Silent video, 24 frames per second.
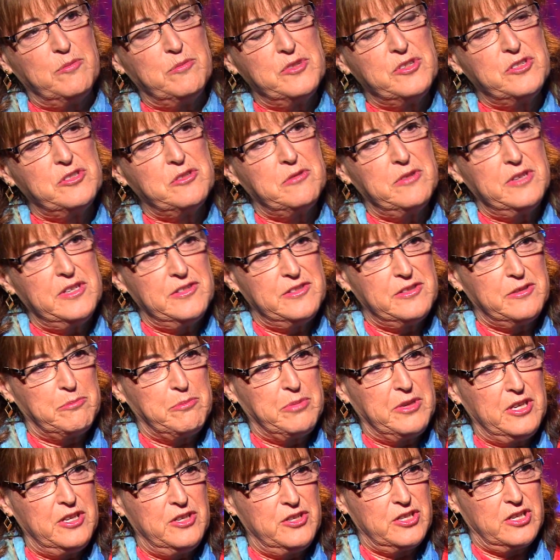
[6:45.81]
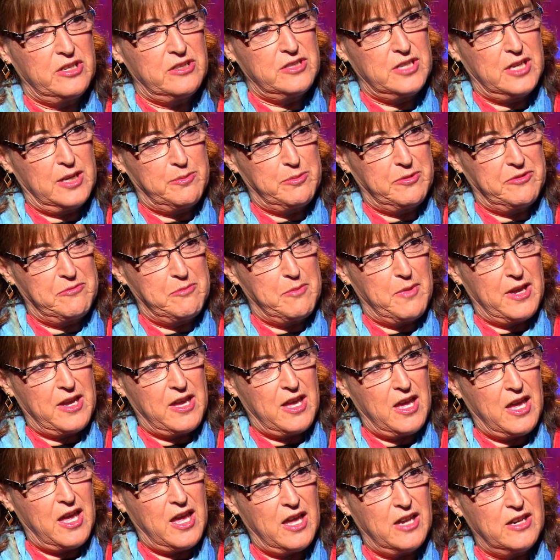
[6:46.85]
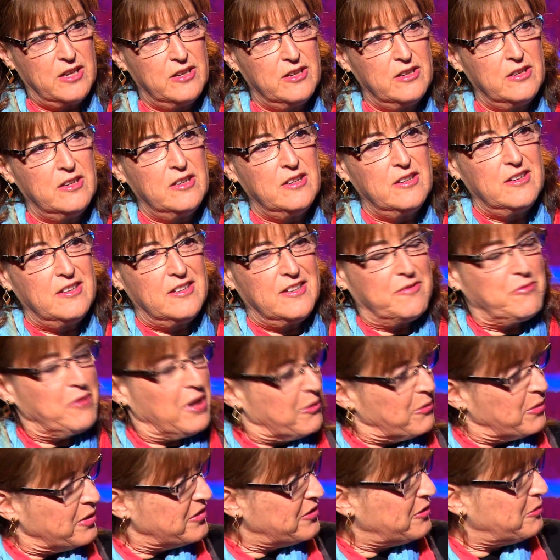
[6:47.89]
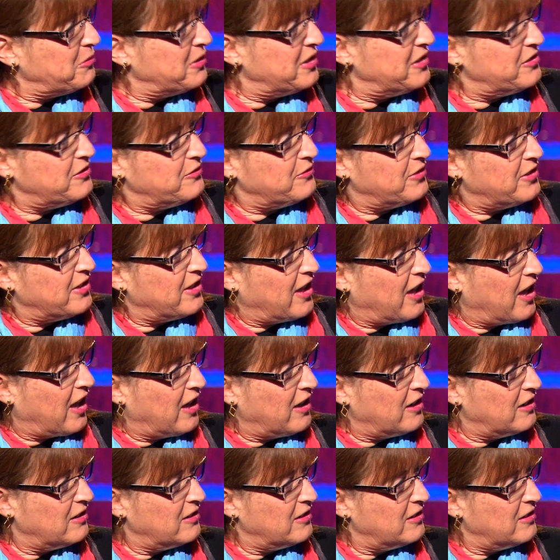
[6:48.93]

squeezed a peach on top of my head. What was the reason for that?